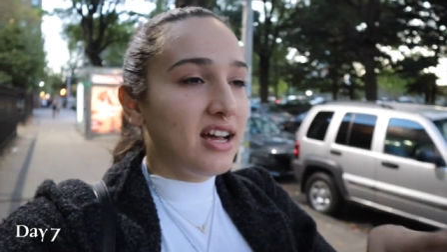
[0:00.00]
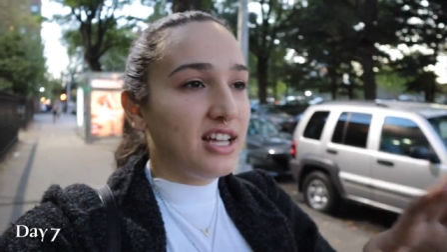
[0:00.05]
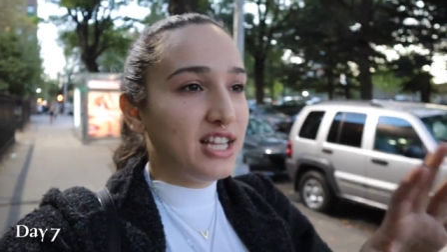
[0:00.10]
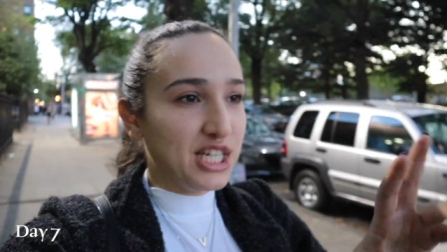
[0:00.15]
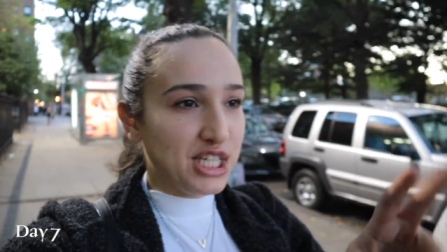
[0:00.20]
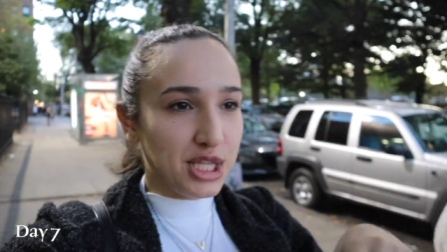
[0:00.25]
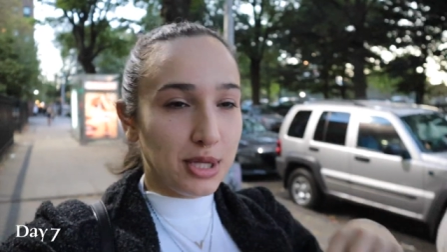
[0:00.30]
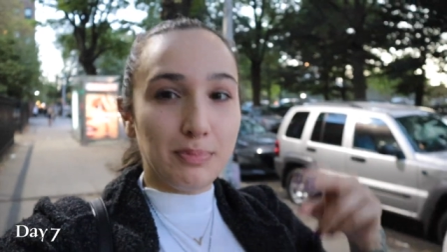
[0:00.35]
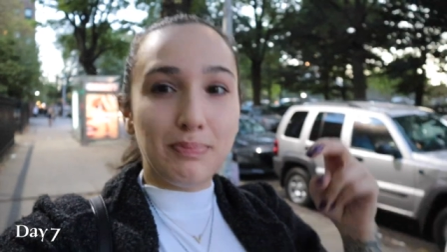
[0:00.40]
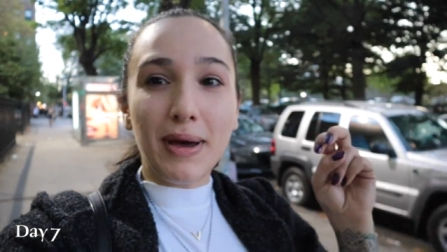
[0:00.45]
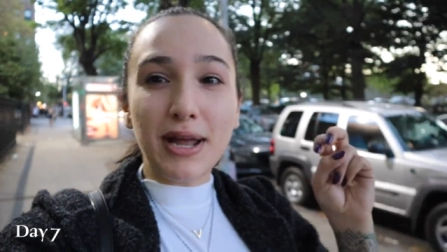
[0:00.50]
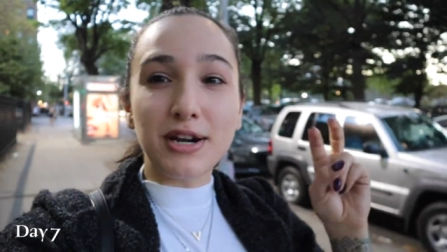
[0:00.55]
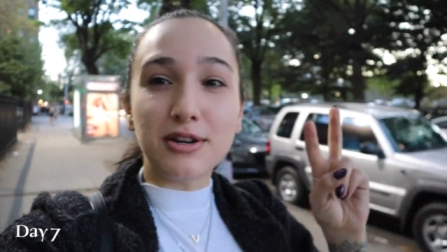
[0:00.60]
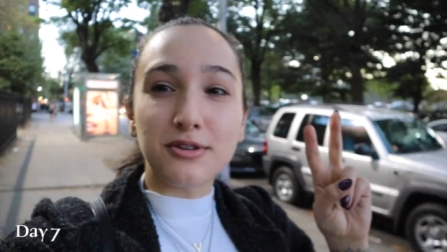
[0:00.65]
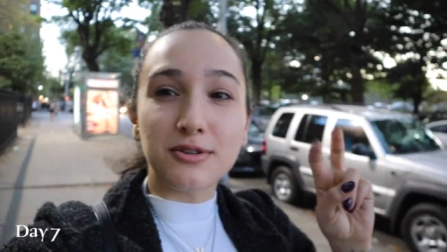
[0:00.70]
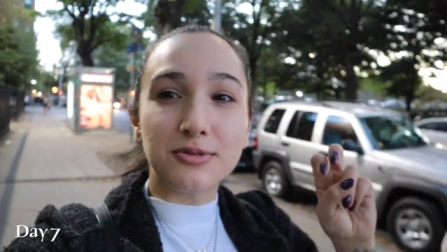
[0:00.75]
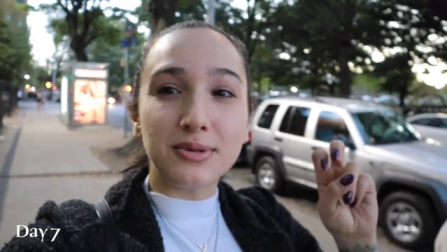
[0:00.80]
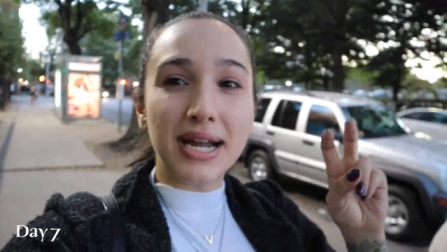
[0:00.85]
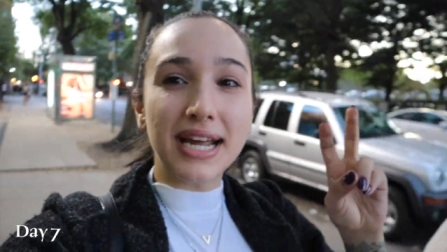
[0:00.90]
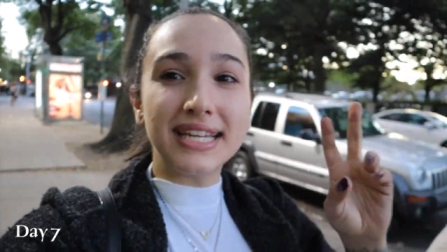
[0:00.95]
like the
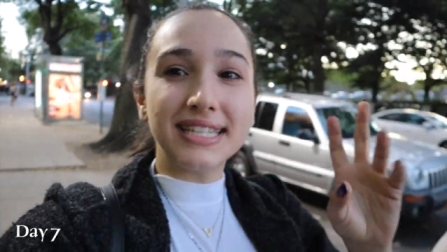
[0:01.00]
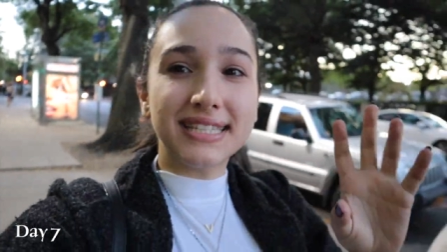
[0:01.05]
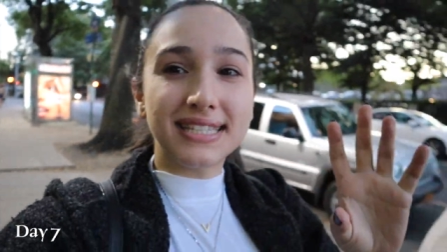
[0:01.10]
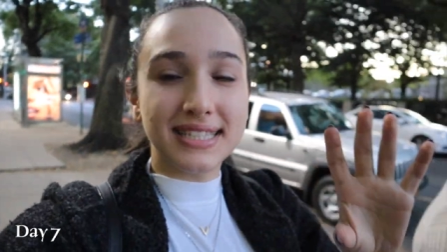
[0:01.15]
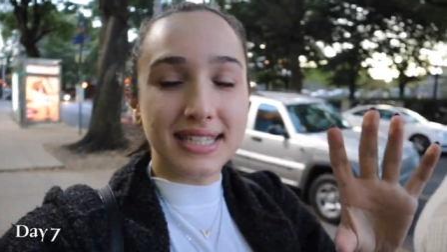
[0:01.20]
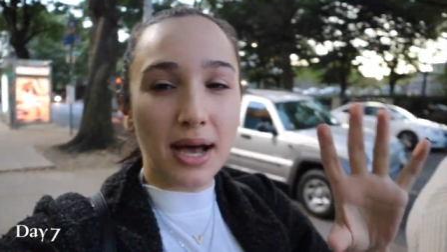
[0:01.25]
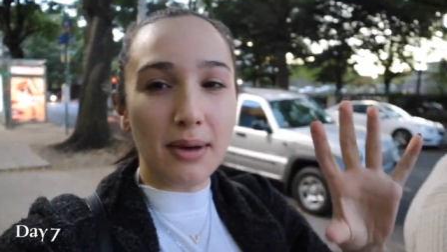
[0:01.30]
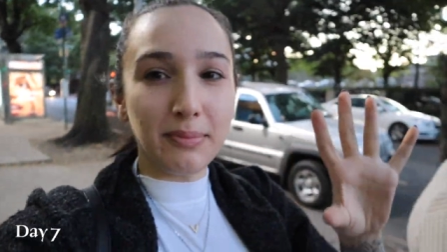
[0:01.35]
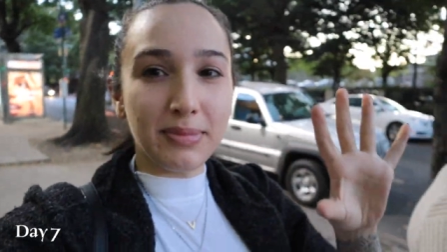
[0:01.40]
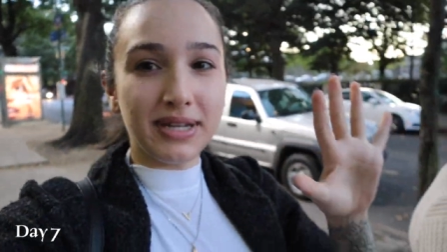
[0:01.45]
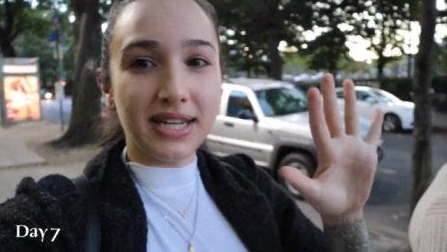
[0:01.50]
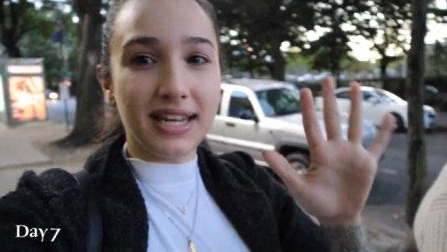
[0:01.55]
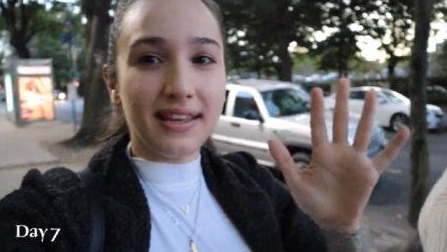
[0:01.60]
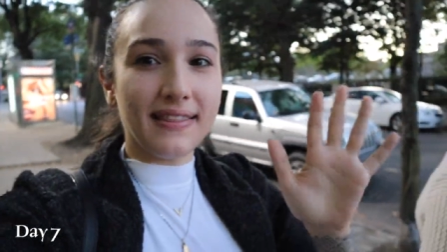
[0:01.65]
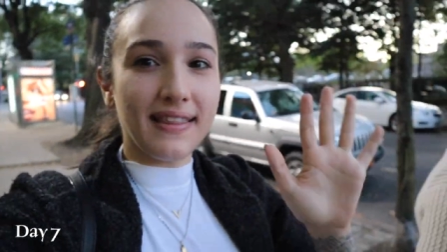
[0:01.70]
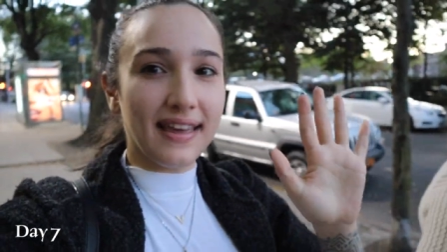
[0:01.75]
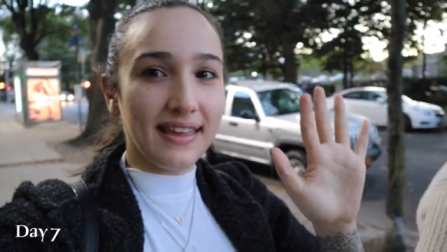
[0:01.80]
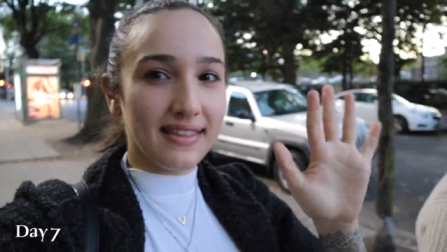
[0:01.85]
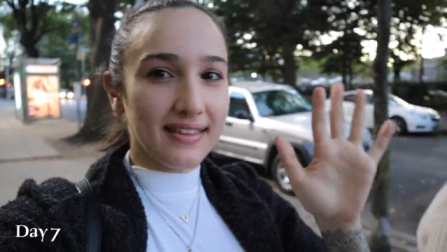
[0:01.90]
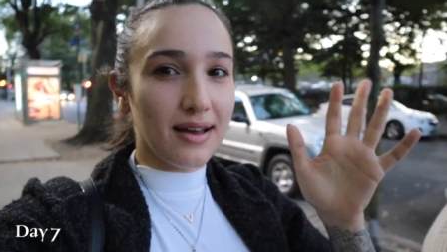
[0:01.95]
Better Rice company
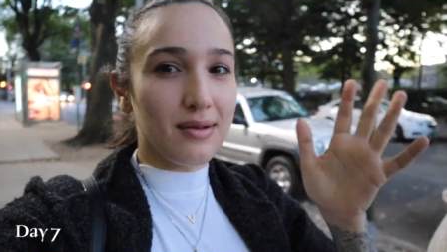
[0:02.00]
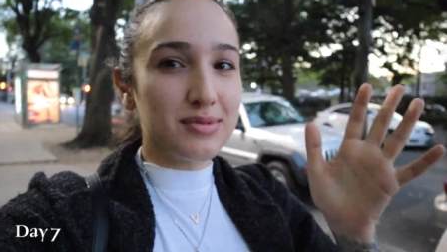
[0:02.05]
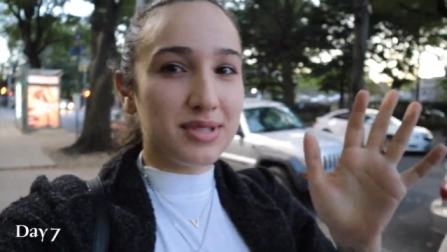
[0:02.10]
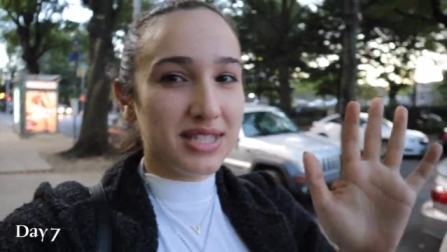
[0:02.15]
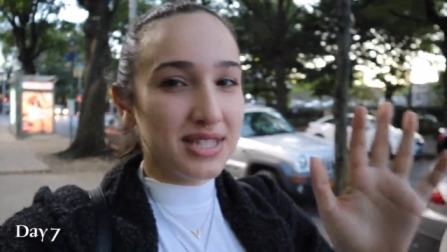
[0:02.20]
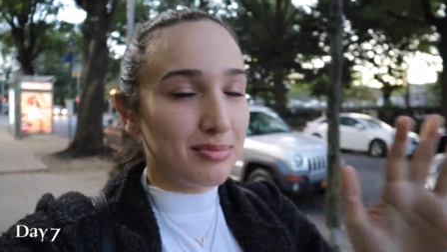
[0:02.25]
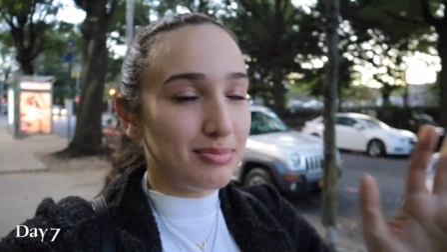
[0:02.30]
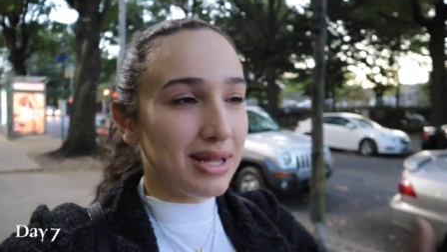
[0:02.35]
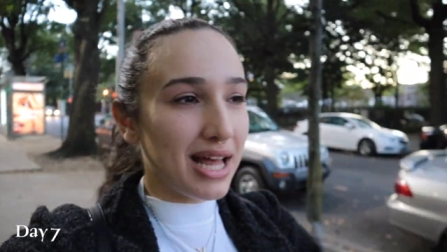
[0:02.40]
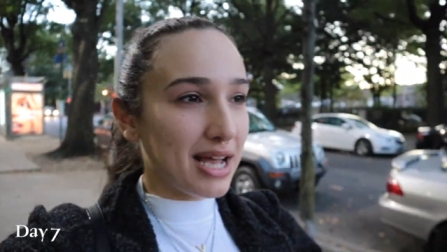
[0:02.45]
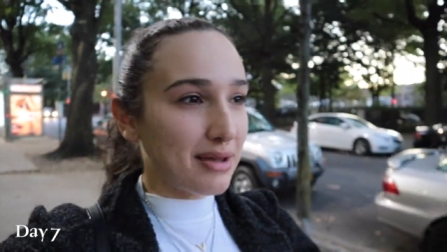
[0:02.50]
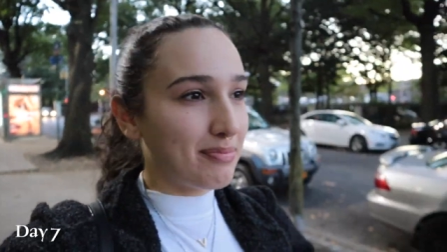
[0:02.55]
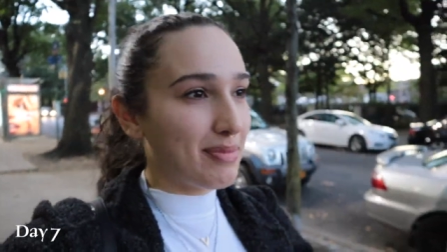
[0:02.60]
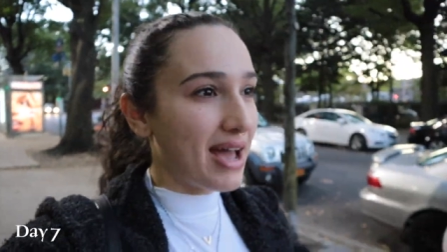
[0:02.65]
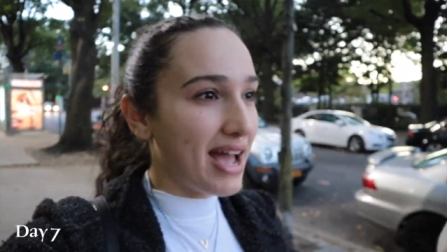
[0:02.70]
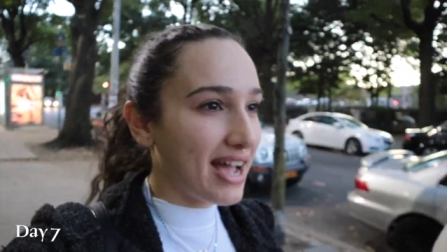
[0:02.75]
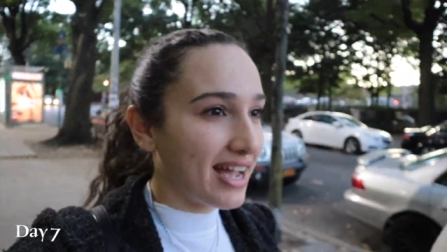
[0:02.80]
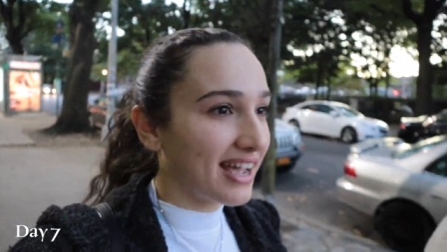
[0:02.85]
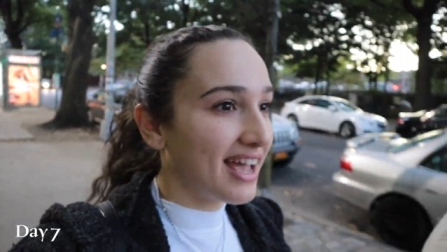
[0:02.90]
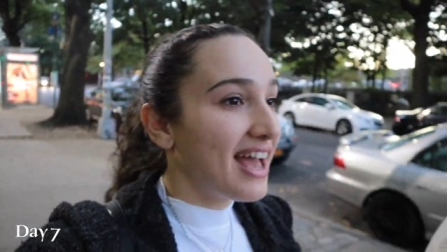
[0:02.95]
like comes in the black
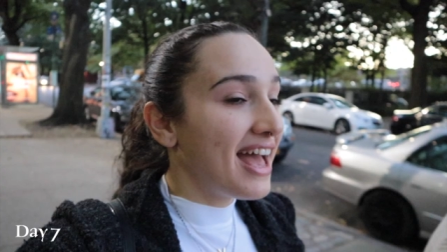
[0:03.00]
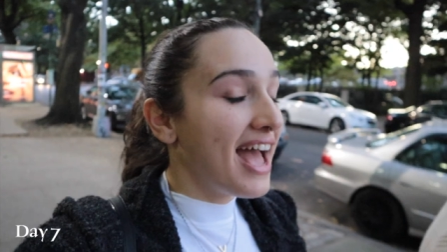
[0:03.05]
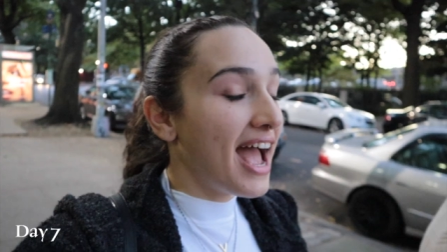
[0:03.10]
bag.